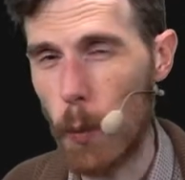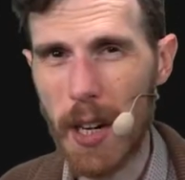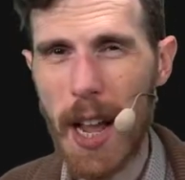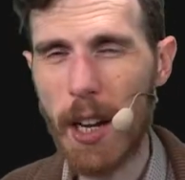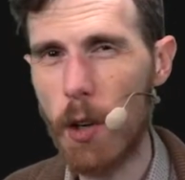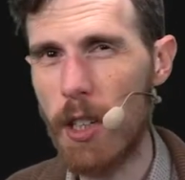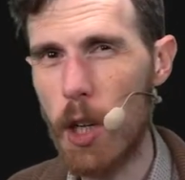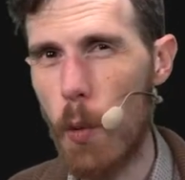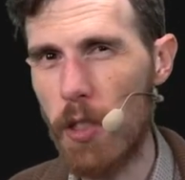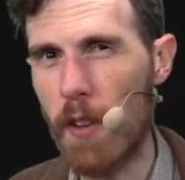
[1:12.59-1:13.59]
We're not going to
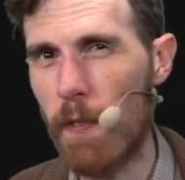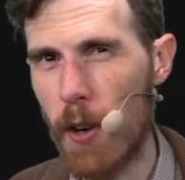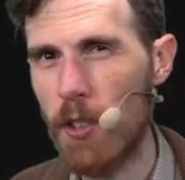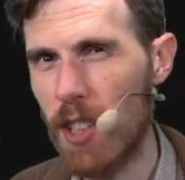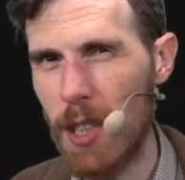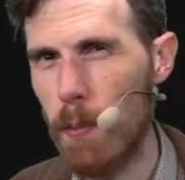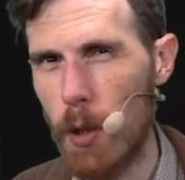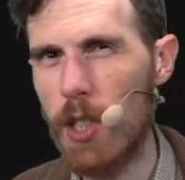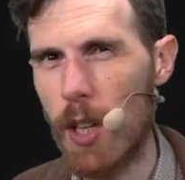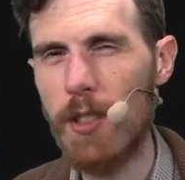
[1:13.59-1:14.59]
deal with the first
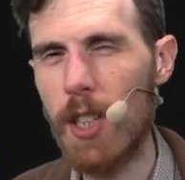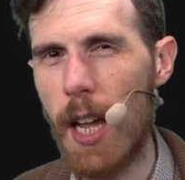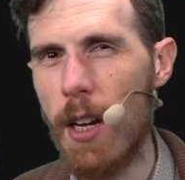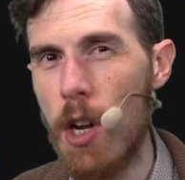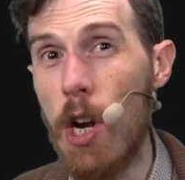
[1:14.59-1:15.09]
input just yet.